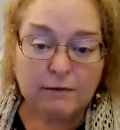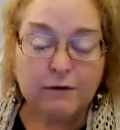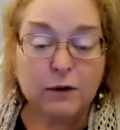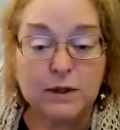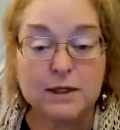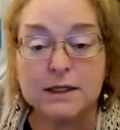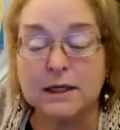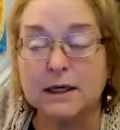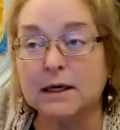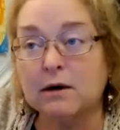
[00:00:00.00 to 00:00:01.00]

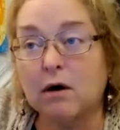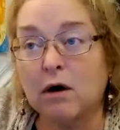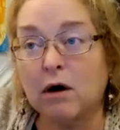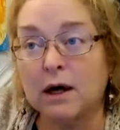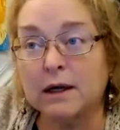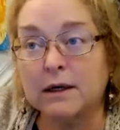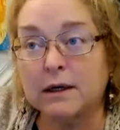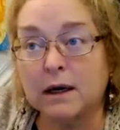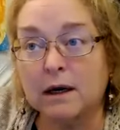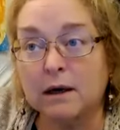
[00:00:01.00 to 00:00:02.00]
focusing
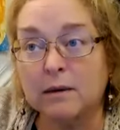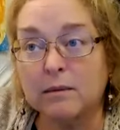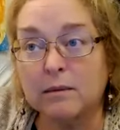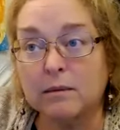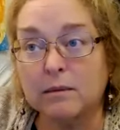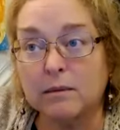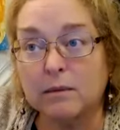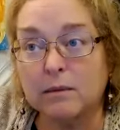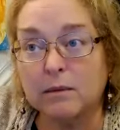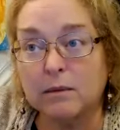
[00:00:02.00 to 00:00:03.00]
on
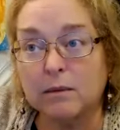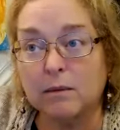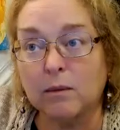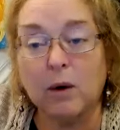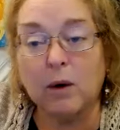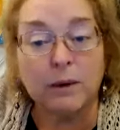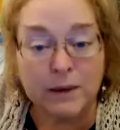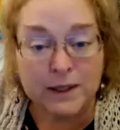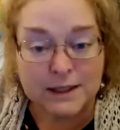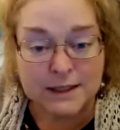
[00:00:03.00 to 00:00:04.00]
what we
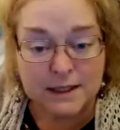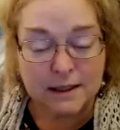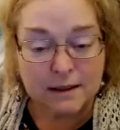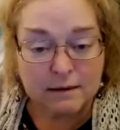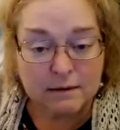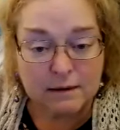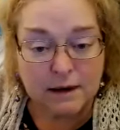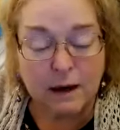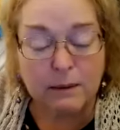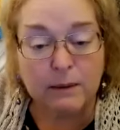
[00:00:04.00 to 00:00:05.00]
want to see,
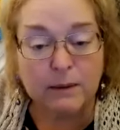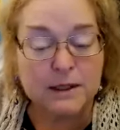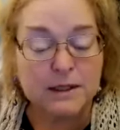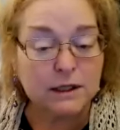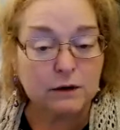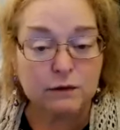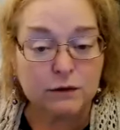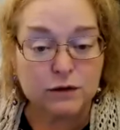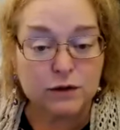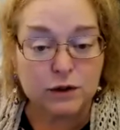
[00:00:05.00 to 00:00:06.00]
how we want to see the
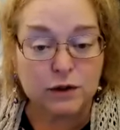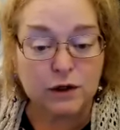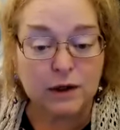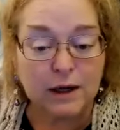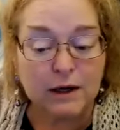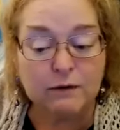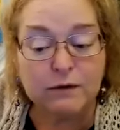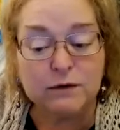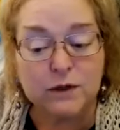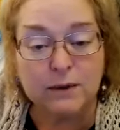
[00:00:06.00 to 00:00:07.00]
future to look. And
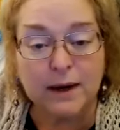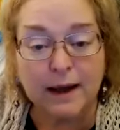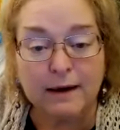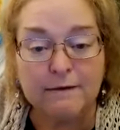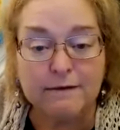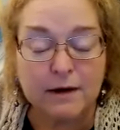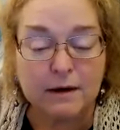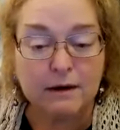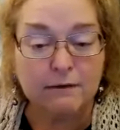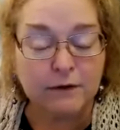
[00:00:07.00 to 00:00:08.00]
if you don't have
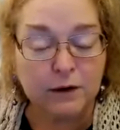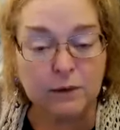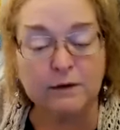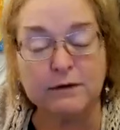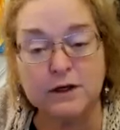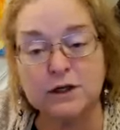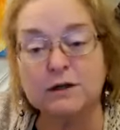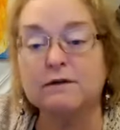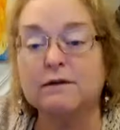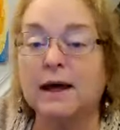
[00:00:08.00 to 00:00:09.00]
a
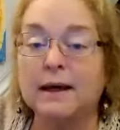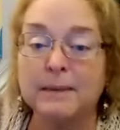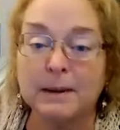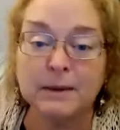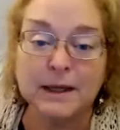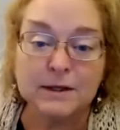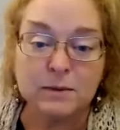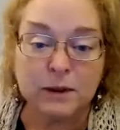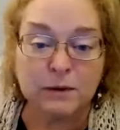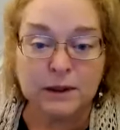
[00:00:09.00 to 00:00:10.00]
vision of that, maybe that's
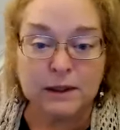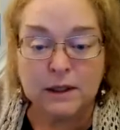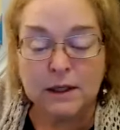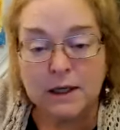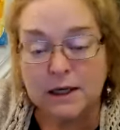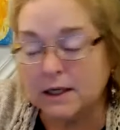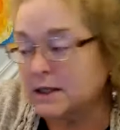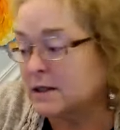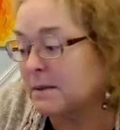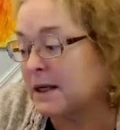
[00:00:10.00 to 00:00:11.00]
what you need
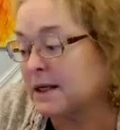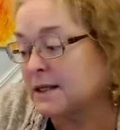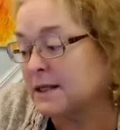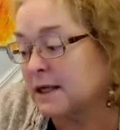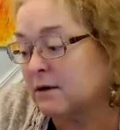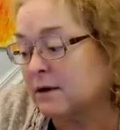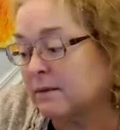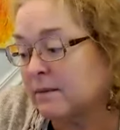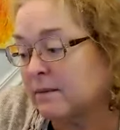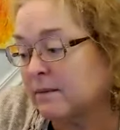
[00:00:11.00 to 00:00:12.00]
to meditate on.